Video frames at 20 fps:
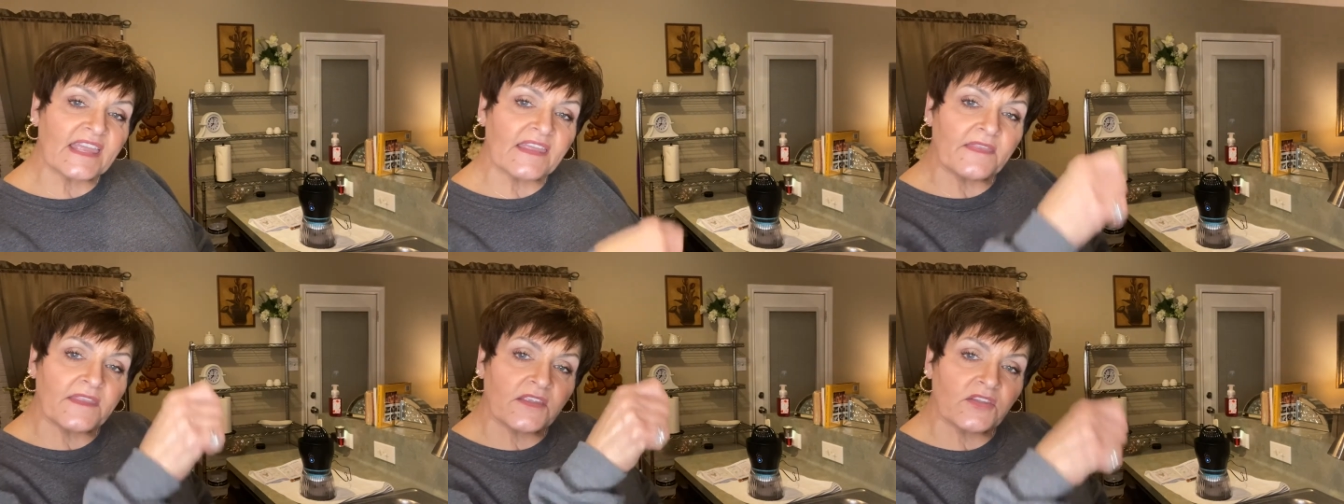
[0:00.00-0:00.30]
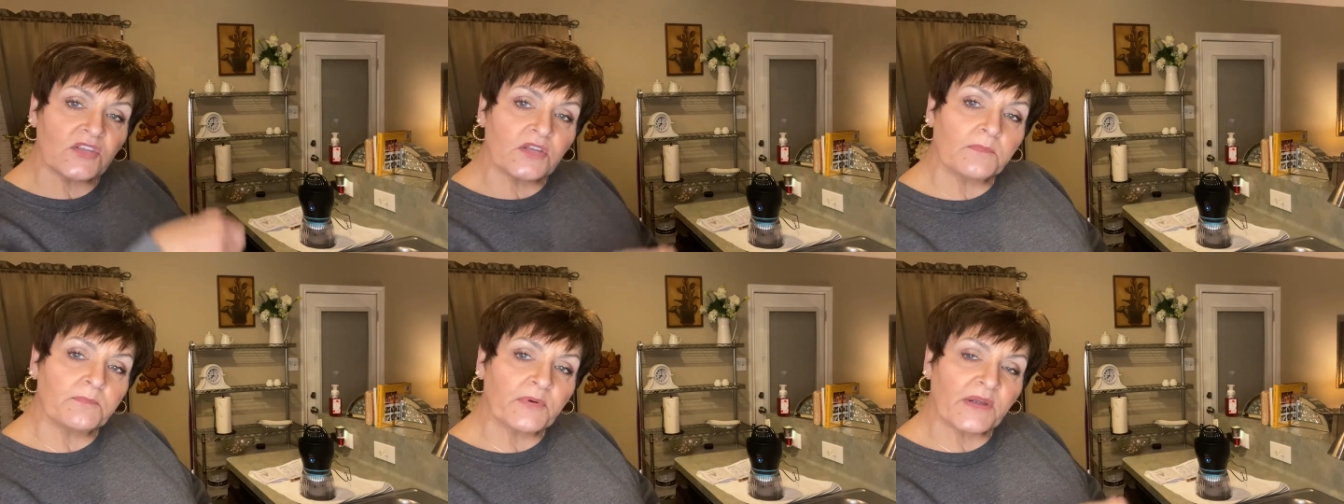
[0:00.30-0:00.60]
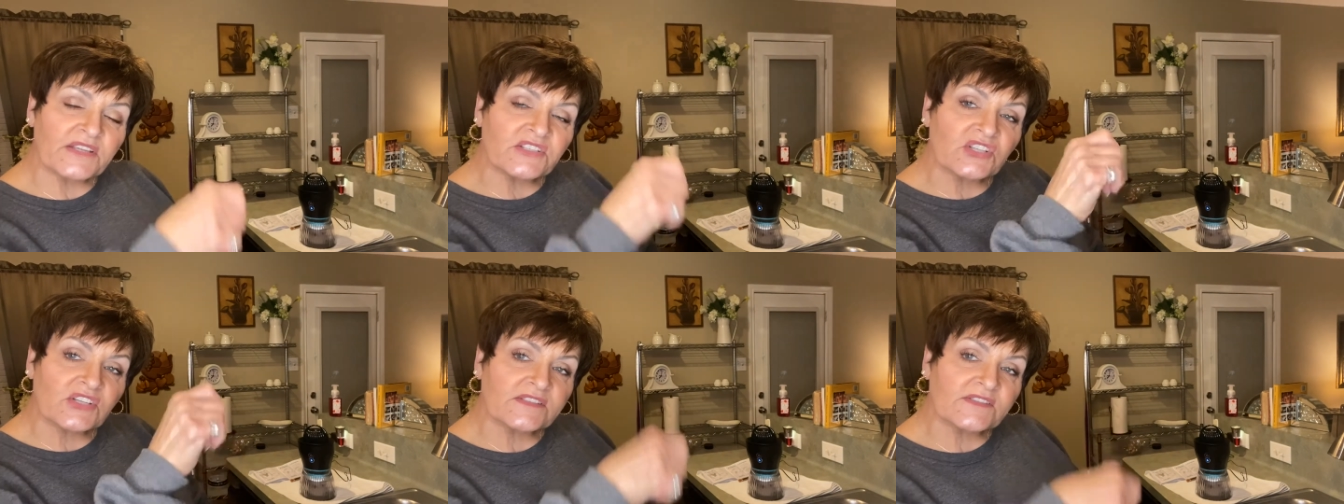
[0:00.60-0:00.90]
and then your
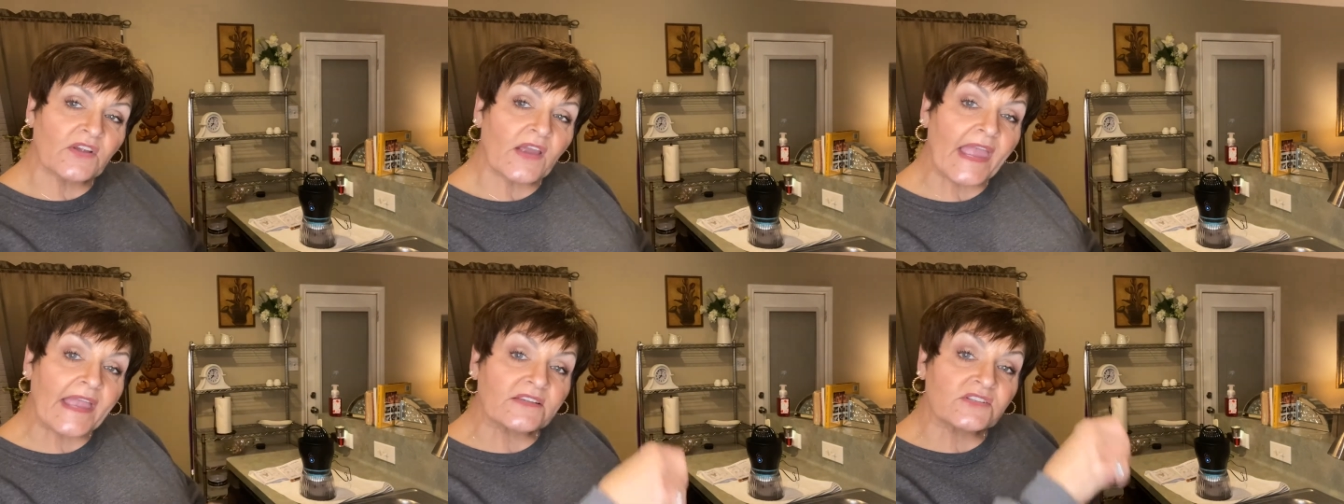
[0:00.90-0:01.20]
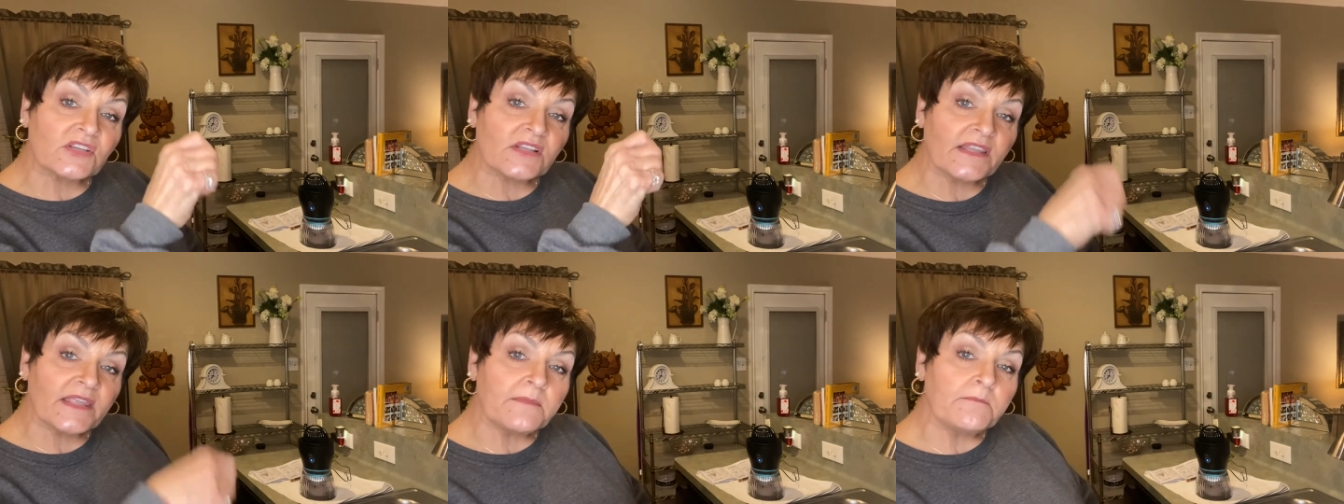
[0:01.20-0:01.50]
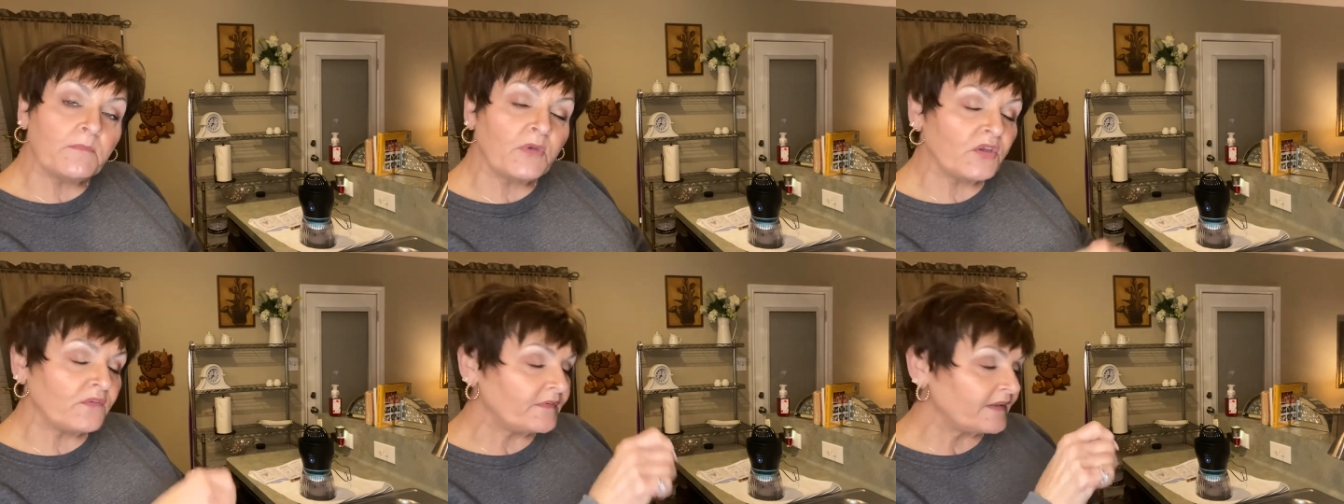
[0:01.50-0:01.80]
brushes are actually
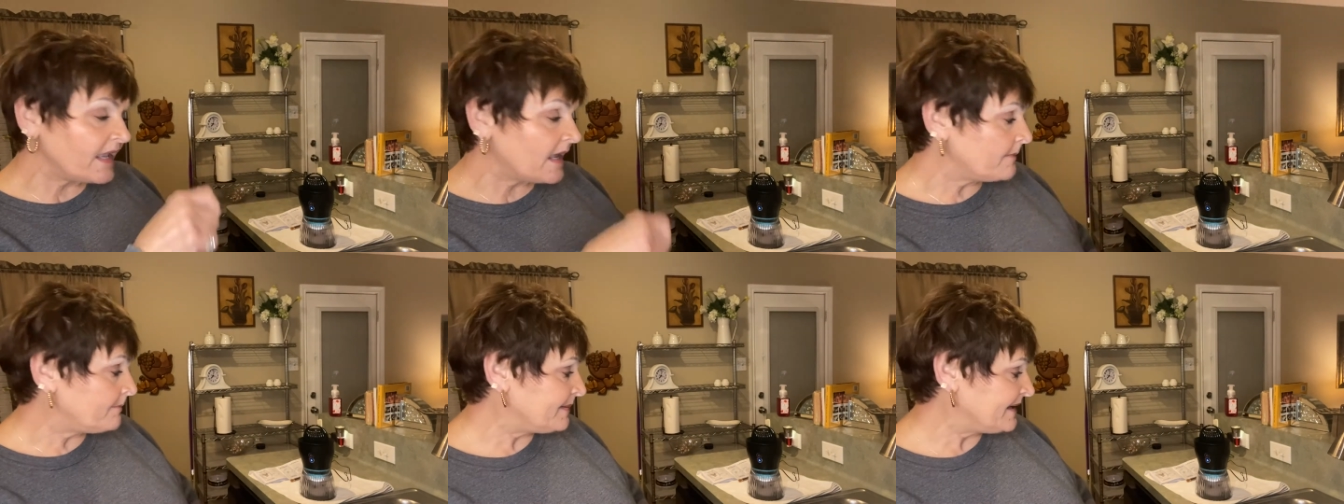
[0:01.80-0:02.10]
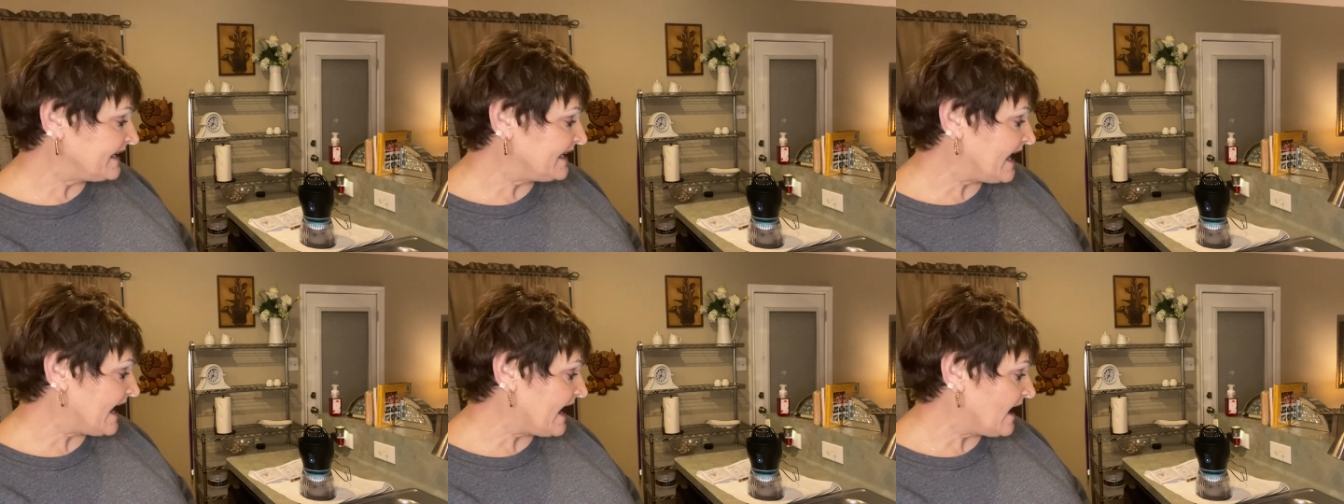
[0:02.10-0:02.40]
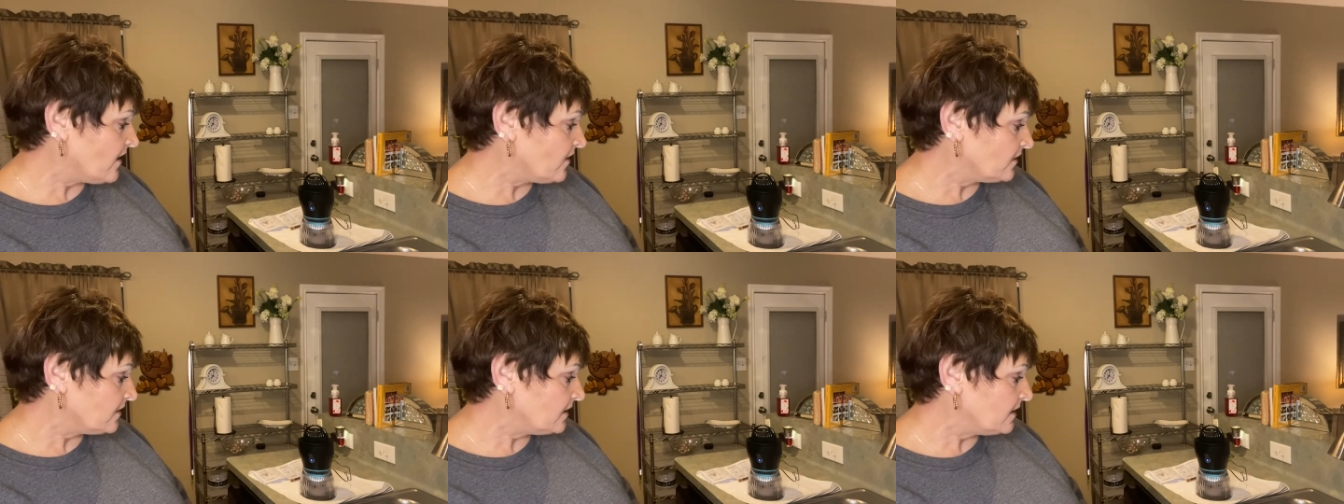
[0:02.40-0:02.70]
moving up and
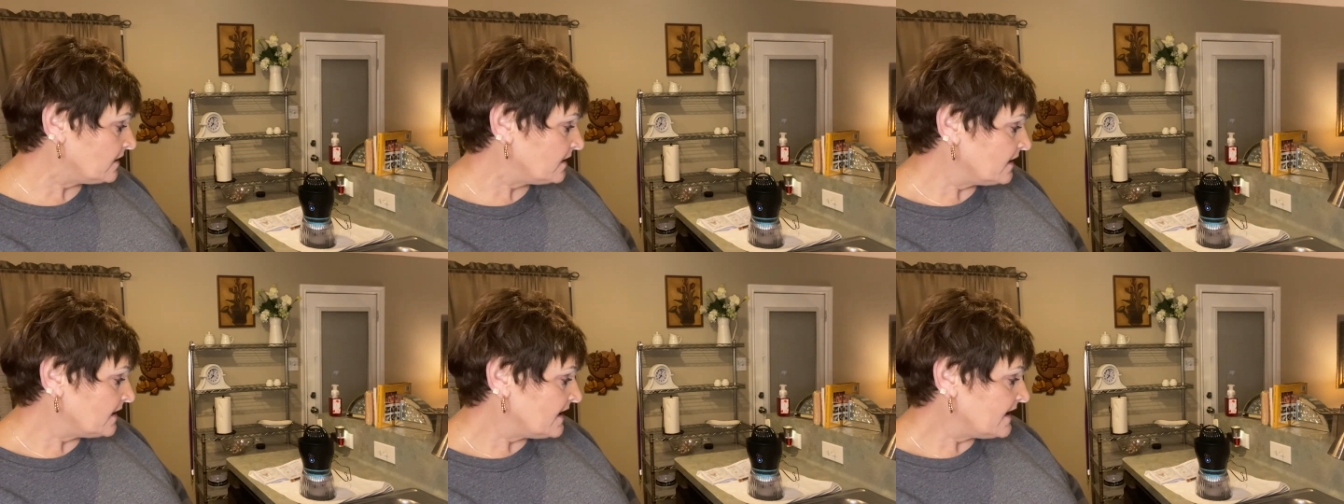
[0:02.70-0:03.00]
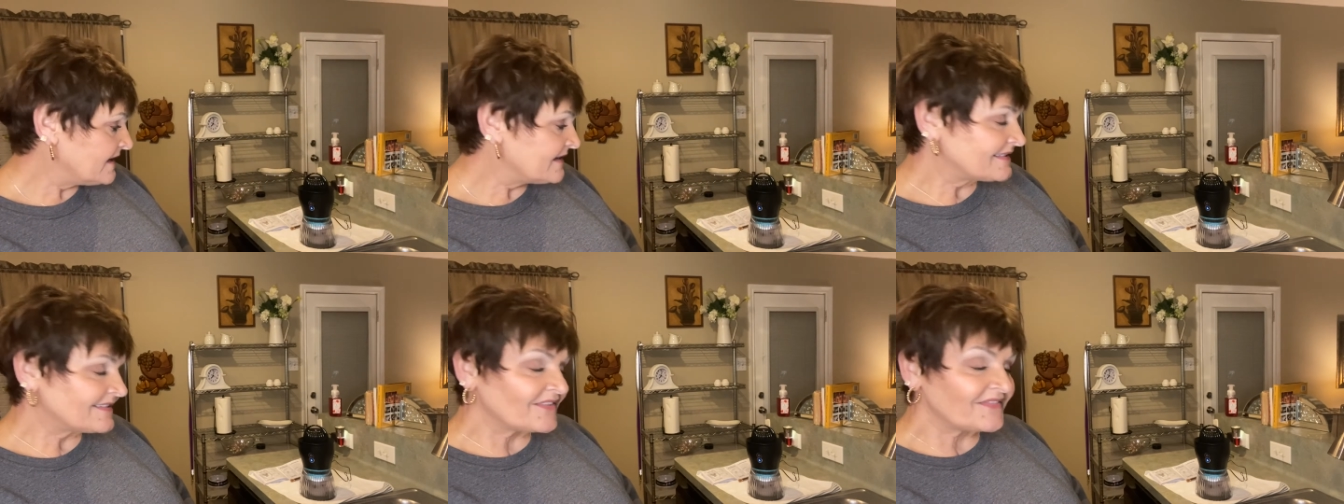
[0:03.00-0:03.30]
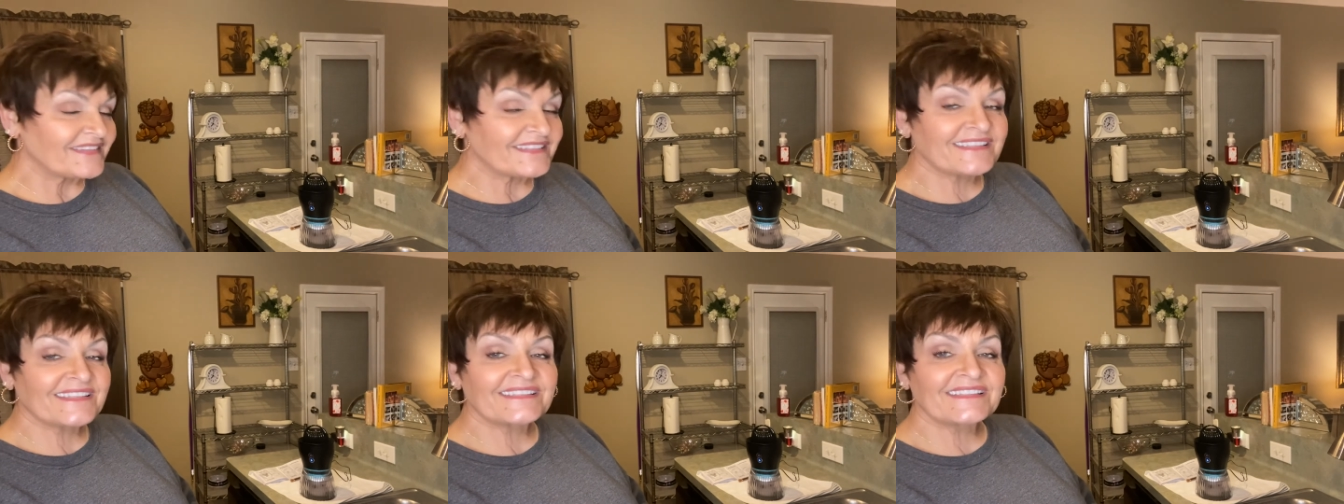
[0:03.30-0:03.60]
down. So
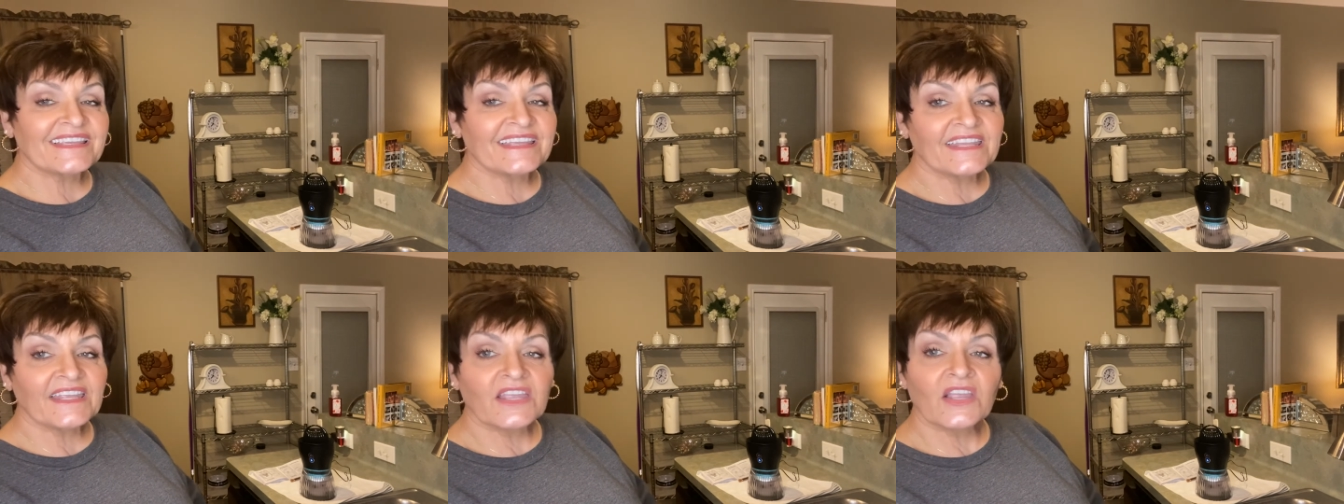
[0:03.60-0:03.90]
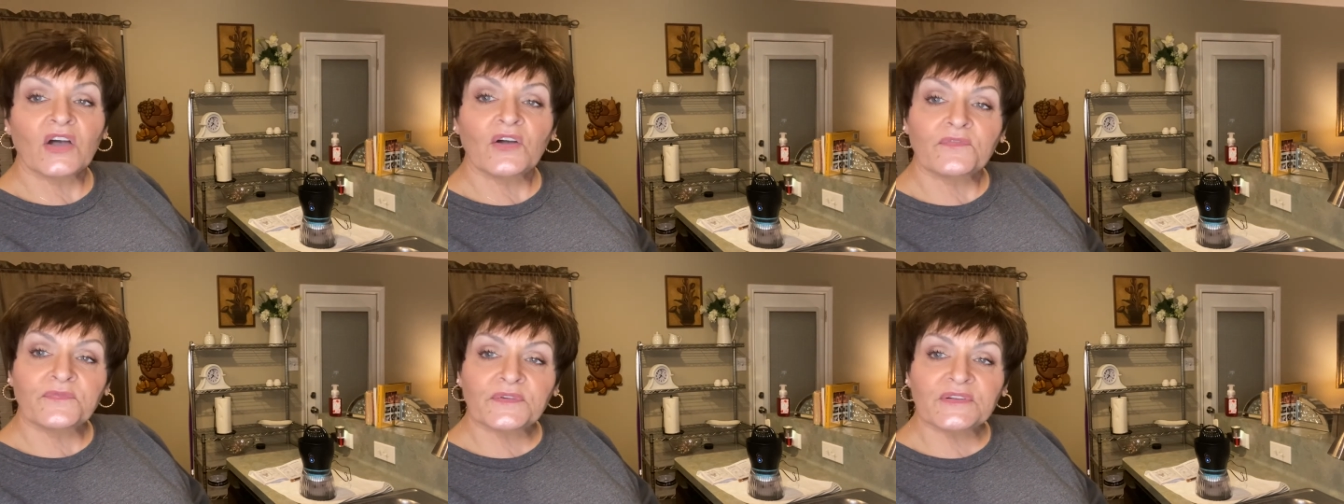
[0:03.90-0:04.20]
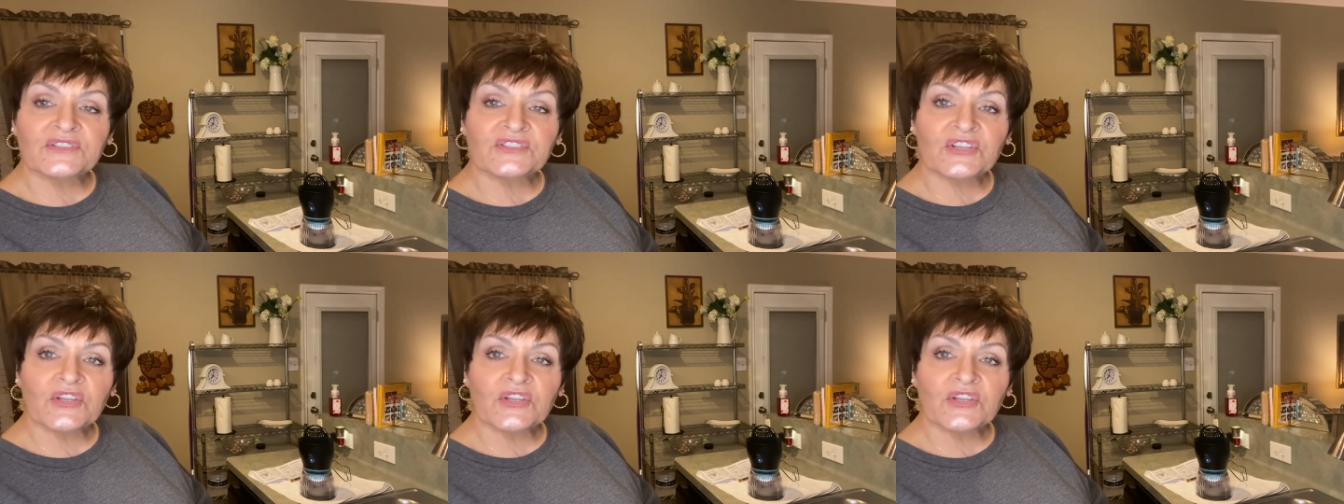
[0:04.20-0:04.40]
this is gonna go for 2